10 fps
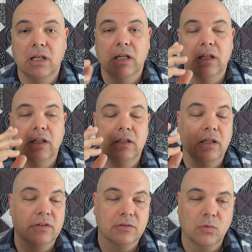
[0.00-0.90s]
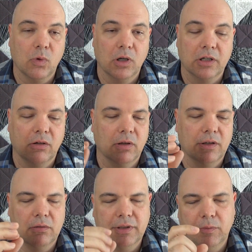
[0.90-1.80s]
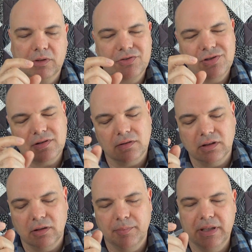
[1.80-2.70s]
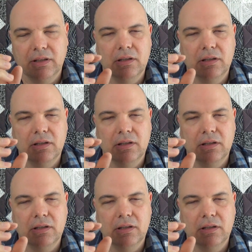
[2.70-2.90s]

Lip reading: and it doesn't work, or it only works just a little bit.